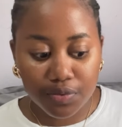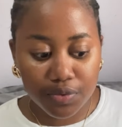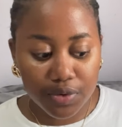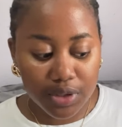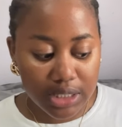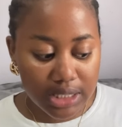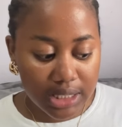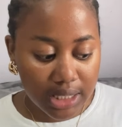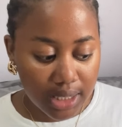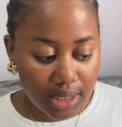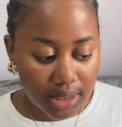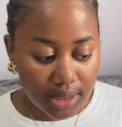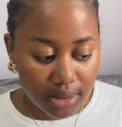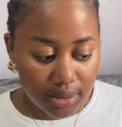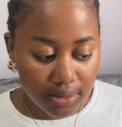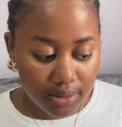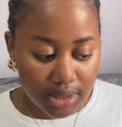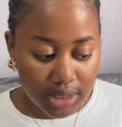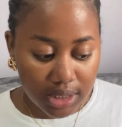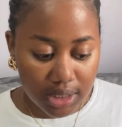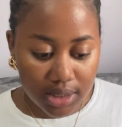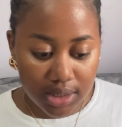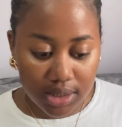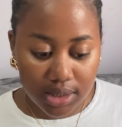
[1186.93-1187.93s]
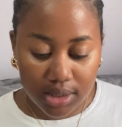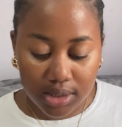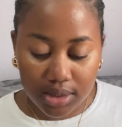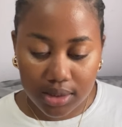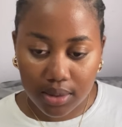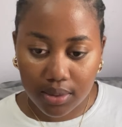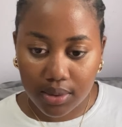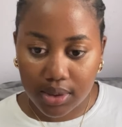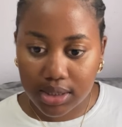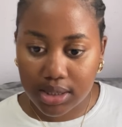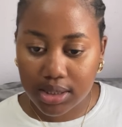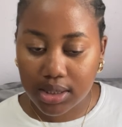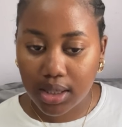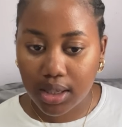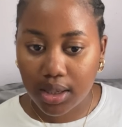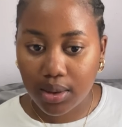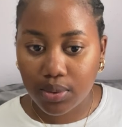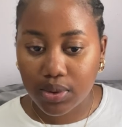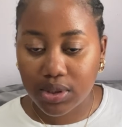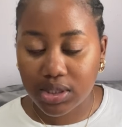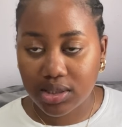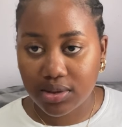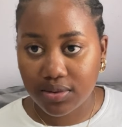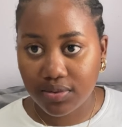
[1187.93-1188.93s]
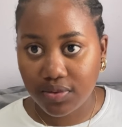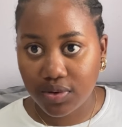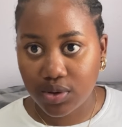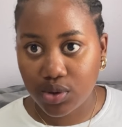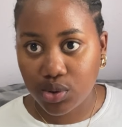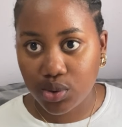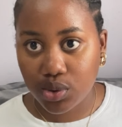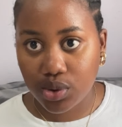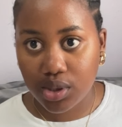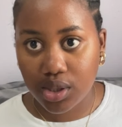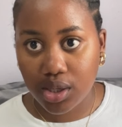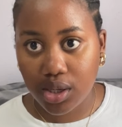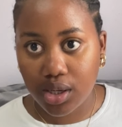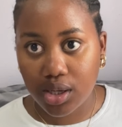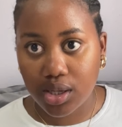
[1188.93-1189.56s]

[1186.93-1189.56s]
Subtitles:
tenant that was here was the first one here,